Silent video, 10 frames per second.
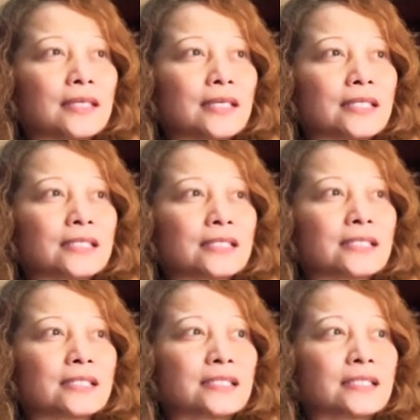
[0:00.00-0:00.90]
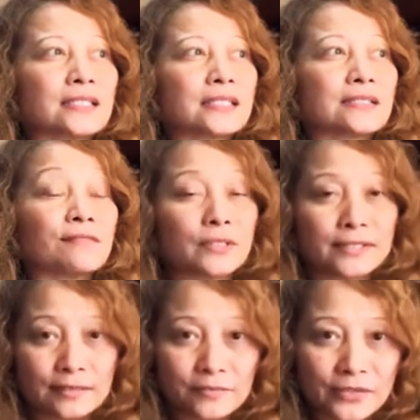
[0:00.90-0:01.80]
It's, for
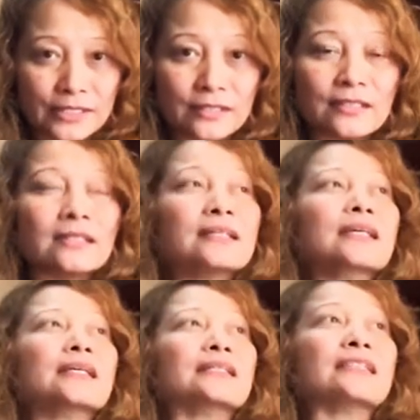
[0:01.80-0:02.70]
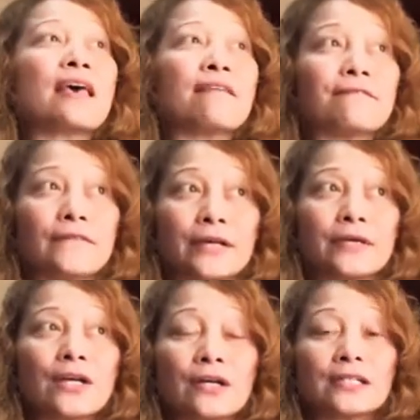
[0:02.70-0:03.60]
some reason, it's
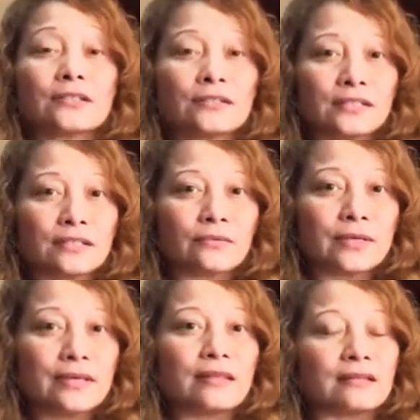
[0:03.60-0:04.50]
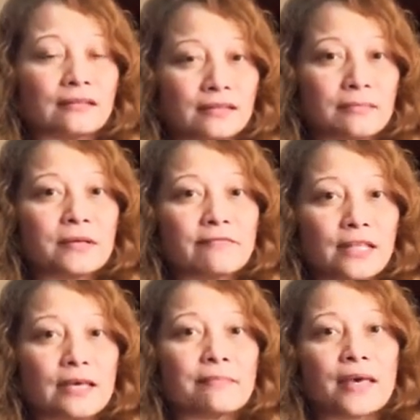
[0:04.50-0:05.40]
very hard to deal with, and some of
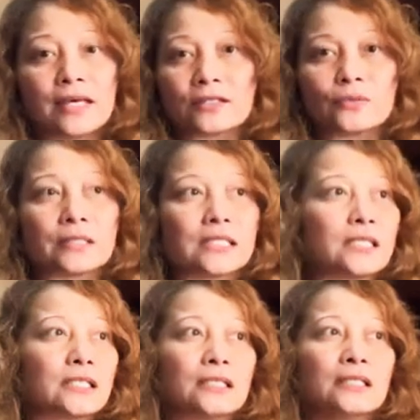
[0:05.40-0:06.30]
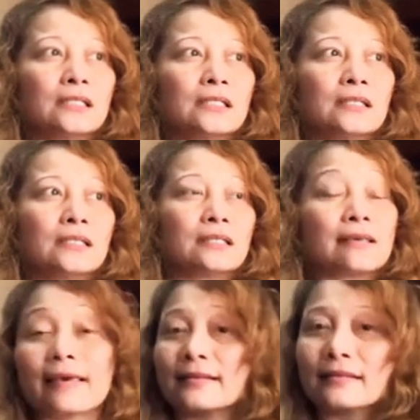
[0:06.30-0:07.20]
them actually
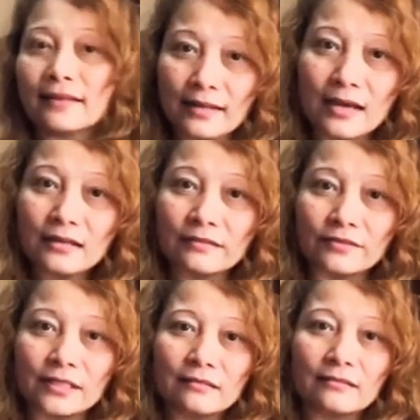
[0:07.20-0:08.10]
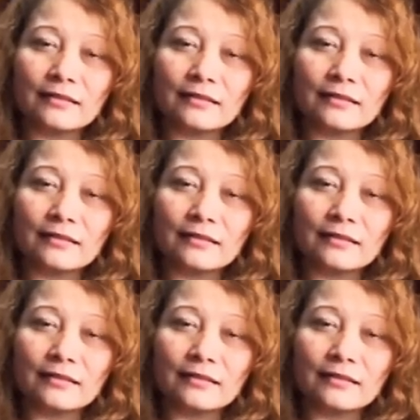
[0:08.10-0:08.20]
can't get out of it.